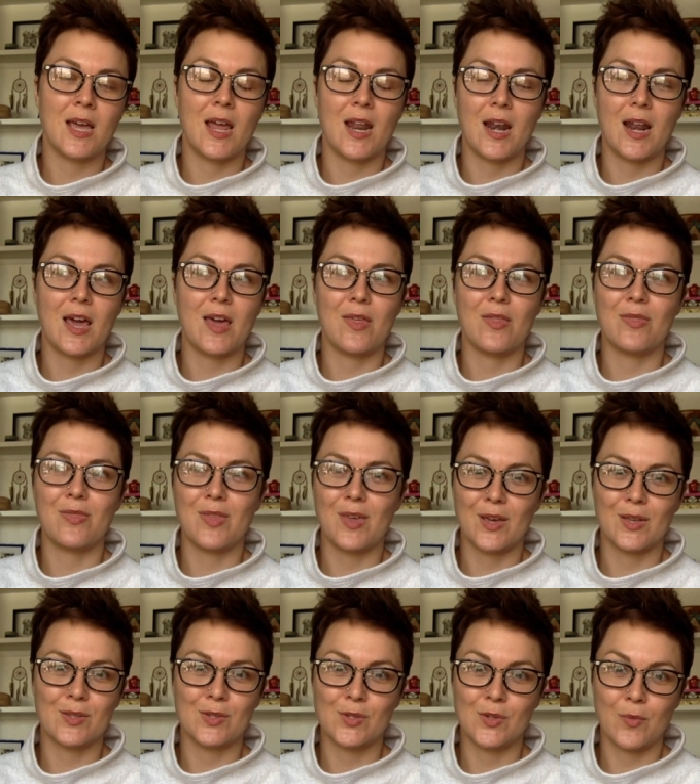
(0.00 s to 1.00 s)
and I think
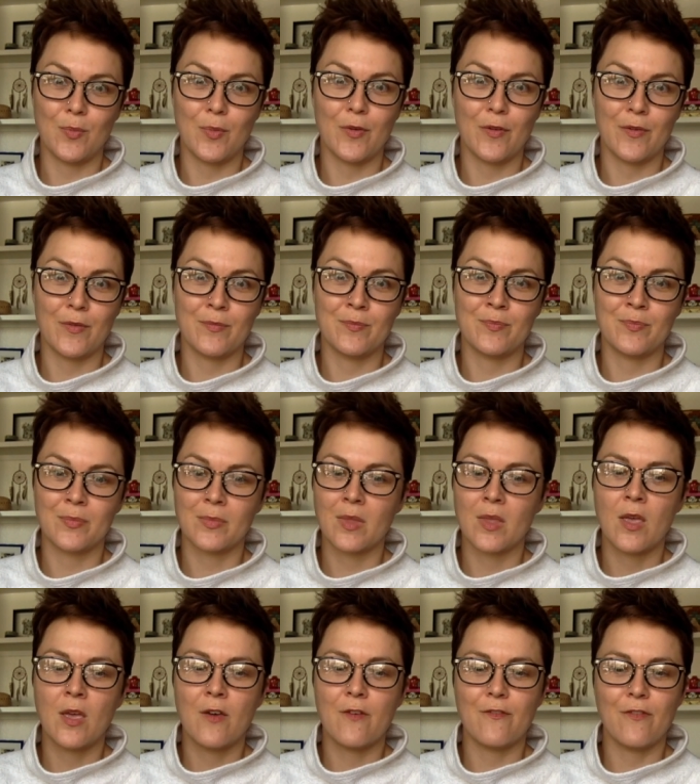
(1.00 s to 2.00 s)
it's super
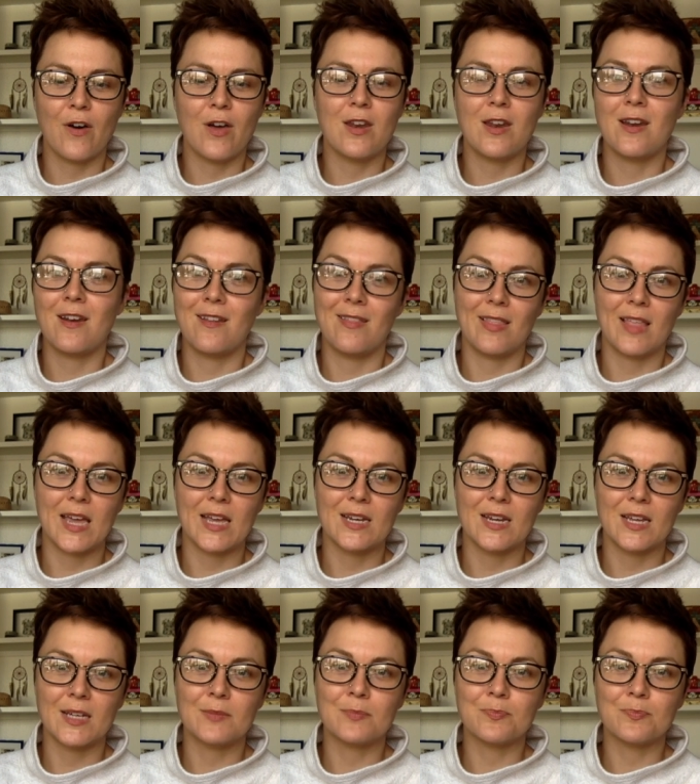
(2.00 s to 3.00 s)
fun and
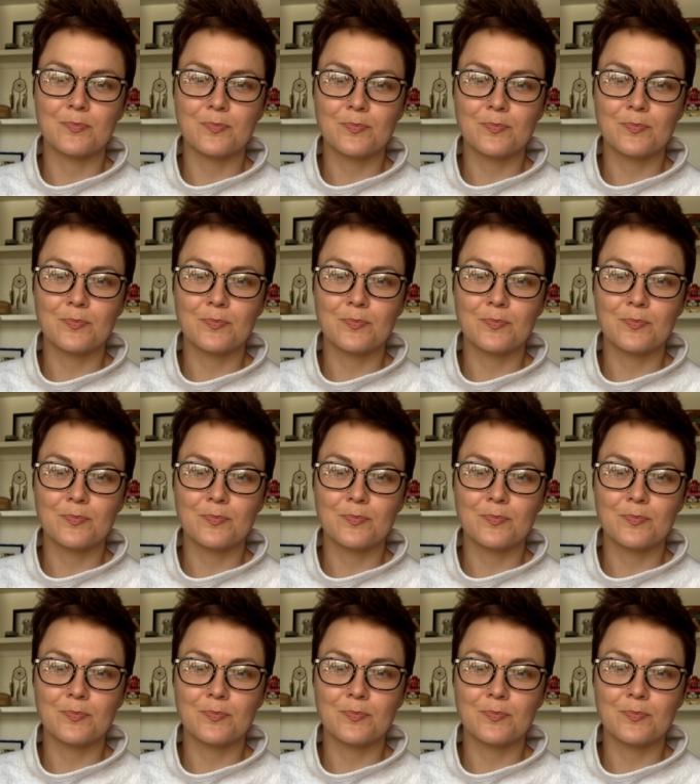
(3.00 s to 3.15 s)
enlightening.